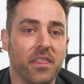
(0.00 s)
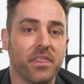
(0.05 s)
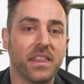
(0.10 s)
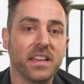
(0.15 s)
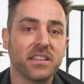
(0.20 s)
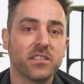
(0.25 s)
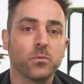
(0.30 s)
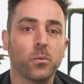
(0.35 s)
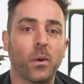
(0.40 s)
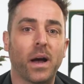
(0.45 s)

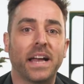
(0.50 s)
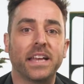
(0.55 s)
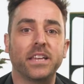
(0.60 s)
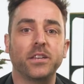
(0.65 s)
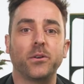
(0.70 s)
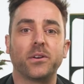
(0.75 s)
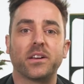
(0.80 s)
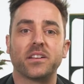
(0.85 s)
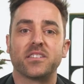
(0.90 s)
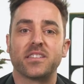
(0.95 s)
This way,
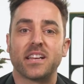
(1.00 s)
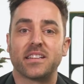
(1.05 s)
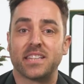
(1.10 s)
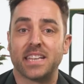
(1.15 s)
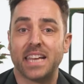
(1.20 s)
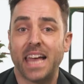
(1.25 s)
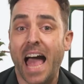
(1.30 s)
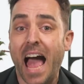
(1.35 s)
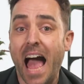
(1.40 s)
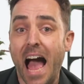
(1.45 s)
you can set a
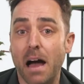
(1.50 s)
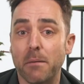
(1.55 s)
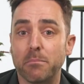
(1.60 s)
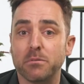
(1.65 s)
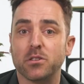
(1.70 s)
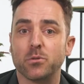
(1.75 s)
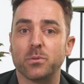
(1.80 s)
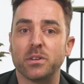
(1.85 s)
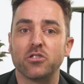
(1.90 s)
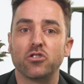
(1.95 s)
cap
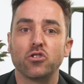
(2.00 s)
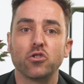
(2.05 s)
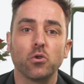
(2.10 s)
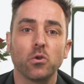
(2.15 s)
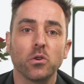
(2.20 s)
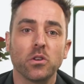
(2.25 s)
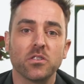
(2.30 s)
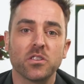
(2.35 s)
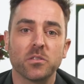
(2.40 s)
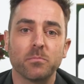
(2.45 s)
to ensure
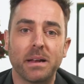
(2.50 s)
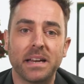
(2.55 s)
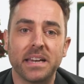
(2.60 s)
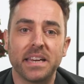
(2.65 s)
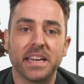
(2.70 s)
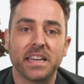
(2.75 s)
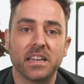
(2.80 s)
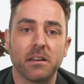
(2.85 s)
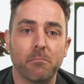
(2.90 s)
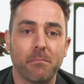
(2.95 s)
you're
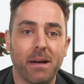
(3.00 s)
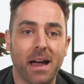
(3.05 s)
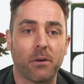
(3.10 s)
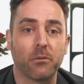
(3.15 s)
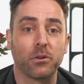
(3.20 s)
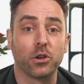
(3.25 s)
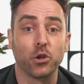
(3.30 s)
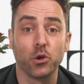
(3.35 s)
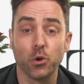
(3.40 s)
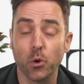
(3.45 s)
spending an
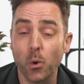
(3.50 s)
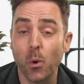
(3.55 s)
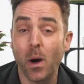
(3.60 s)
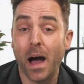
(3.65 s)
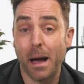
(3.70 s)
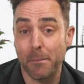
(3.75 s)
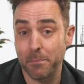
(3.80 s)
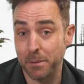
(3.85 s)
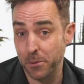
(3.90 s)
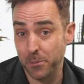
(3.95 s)
amount you're happy